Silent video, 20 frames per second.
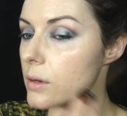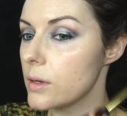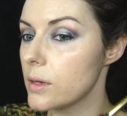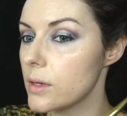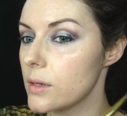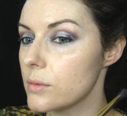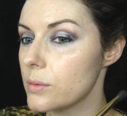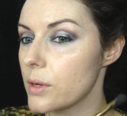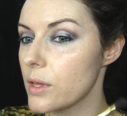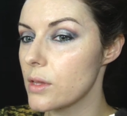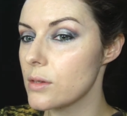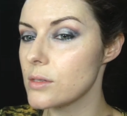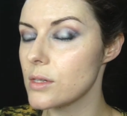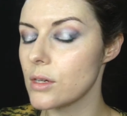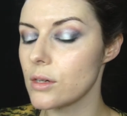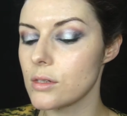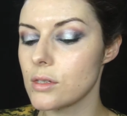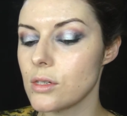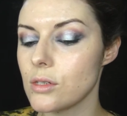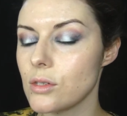It's one of those
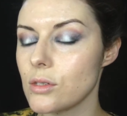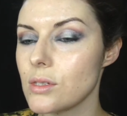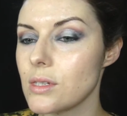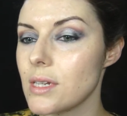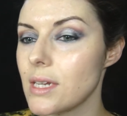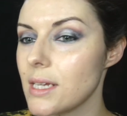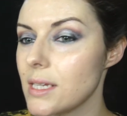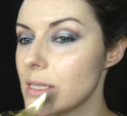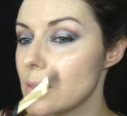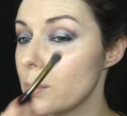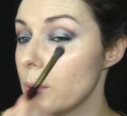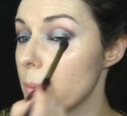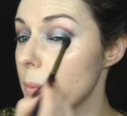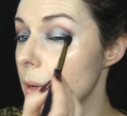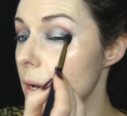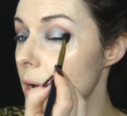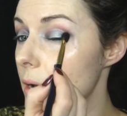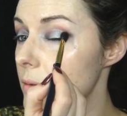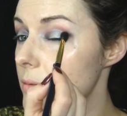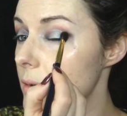looks that doesn't need to be
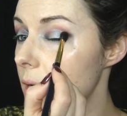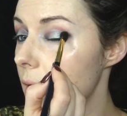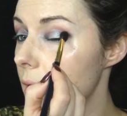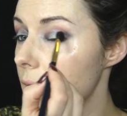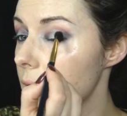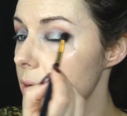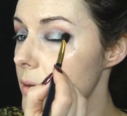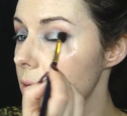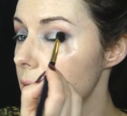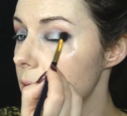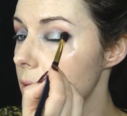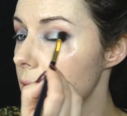perfect